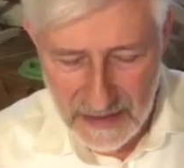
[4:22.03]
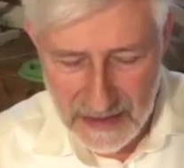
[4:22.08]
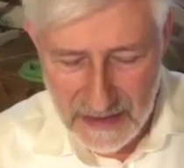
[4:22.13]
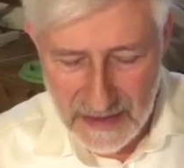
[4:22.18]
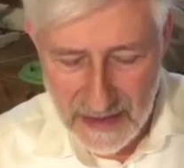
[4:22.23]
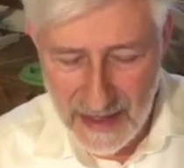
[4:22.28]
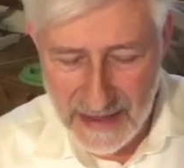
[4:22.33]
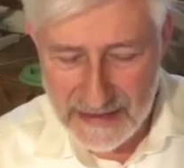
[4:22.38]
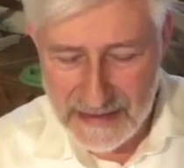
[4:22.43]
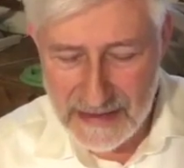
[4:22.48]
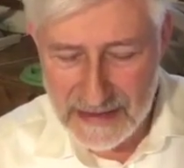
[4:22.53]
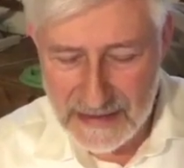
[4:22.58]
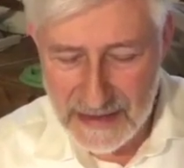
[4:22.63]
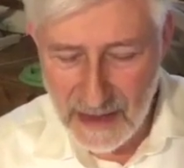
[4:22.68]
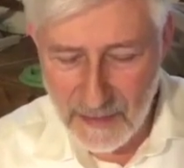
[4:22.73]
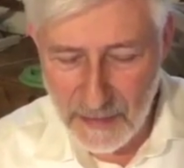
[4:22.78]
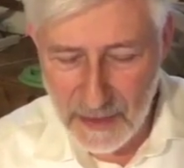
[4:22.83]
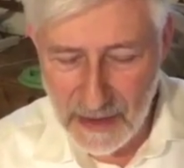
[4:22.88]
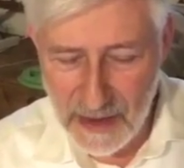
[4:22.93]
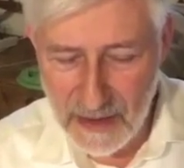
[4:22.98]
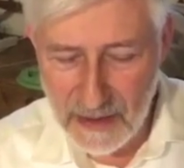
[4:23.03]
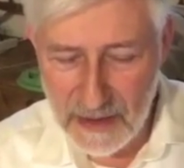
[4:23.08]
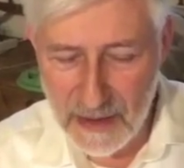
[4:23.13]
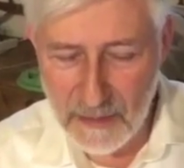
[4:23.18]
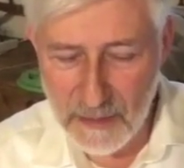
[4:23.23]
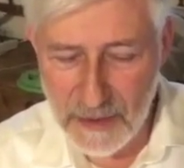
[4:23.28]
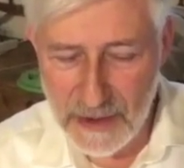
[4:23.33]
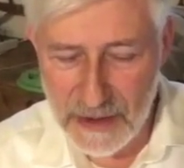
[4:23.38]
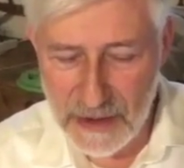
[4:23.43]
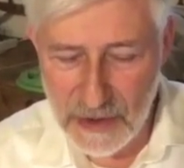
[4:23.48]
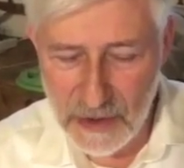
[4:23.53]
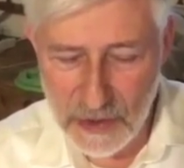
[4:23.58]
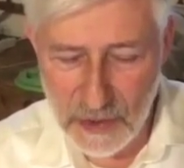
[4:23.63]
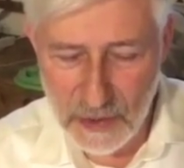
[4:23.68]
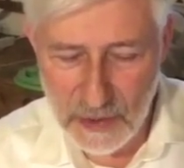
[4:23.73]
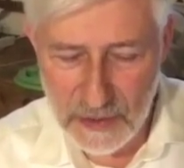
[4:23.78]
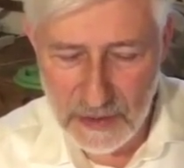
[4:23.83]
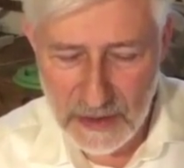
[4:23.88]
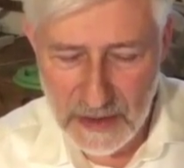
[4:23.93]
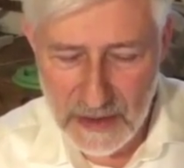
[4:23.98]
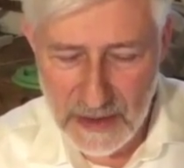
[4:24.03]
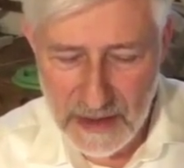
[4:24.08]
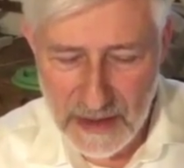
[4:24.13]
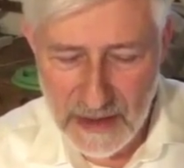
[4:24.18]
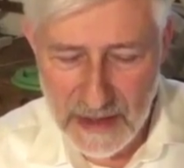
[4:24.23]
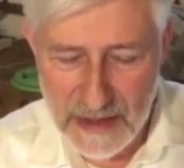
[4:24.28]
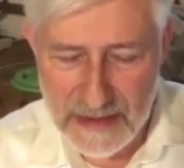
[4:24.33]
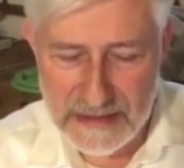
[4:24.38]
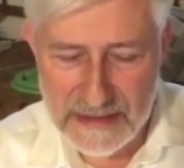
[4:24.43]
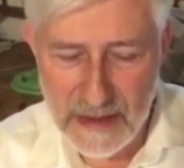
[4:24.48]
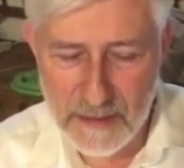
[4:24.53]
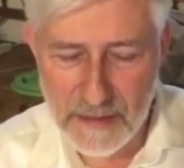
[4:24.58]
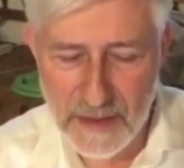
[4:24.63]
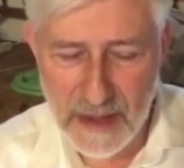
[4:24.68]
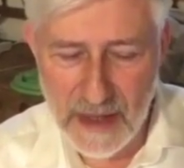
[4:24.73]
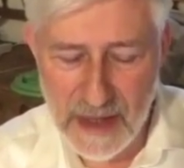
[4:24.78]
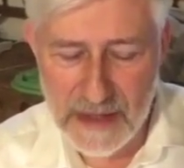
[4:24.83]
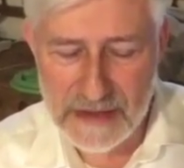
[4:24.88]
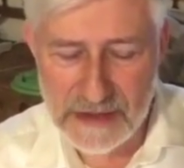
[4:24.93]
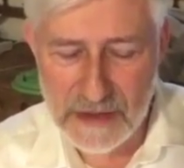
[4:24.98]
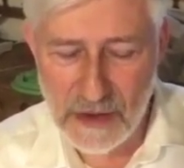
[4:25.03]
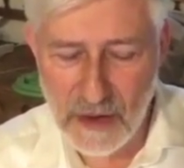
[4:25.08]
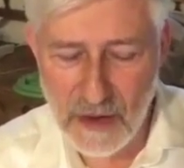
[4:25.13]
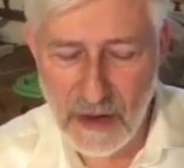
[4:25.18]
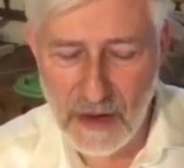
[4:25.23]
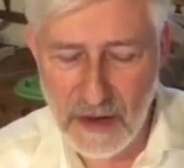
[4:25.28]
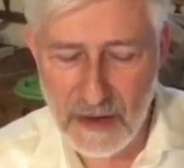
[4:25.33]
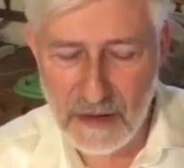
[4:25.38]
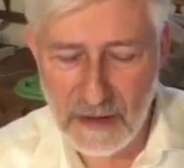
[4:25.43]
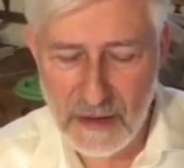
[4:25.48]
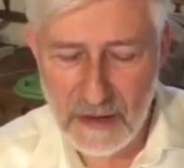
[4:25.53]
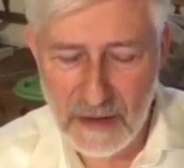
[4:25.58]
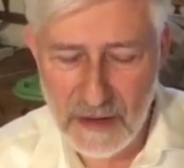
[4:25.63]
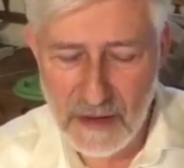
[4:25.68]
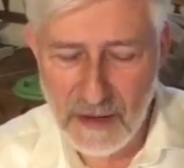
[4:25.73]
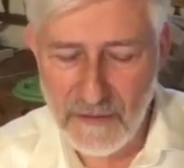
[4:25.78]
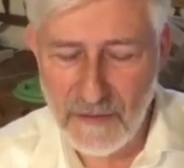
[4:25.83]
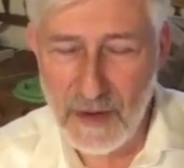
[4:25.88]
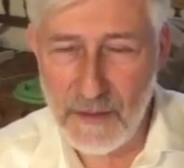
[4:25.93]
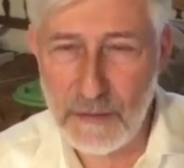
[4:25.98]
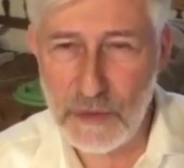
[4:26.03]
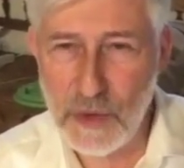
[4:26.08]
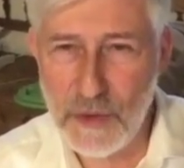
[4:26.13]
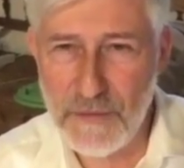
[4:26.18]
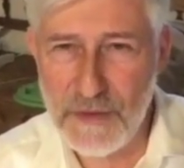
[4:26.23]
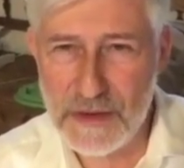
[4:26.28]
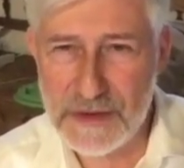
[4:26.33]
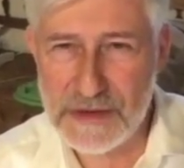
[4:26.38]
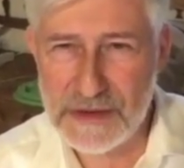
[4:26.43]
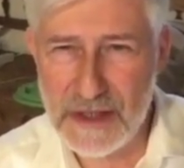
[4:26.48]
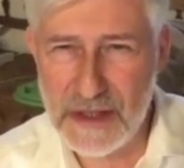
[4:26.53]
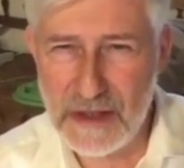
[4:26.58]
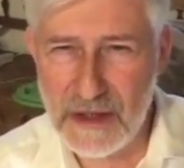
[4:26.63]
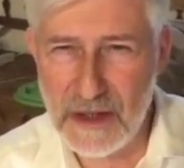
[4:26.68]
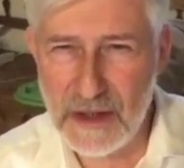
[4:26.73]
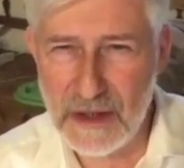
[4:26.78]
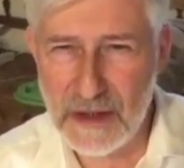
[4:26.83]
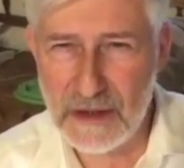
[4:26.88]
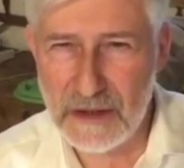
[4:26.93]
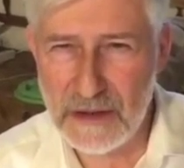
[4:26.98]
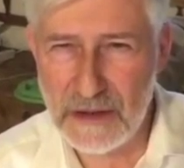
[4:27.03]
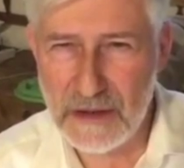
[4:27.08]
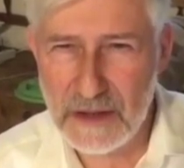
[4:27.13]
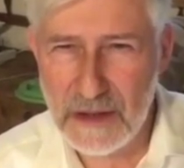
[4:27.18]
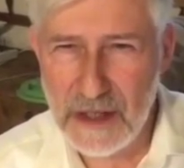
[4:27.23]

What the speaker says: The next example I'm going to bring you is something I saw from Tuvia Singer.